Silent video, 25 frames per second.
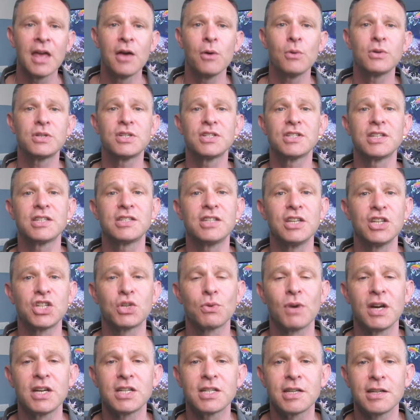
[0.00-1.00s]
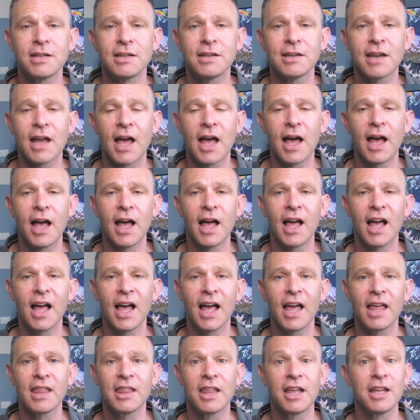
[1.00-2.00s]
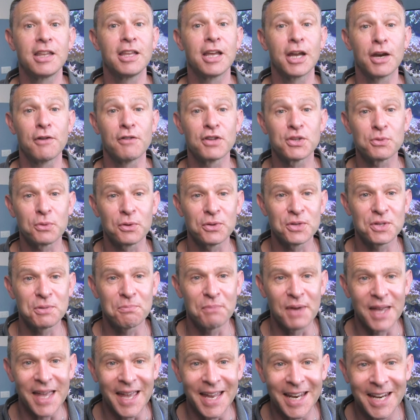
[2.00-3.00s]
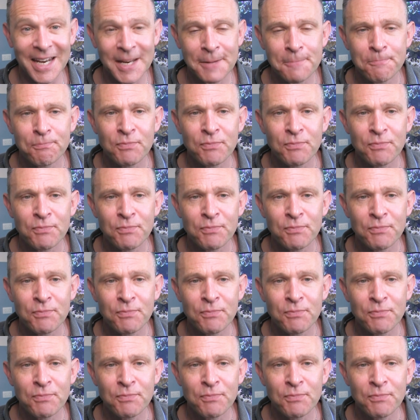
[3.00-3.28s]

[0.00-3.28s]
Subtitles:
which is a situation that none of us want to be in.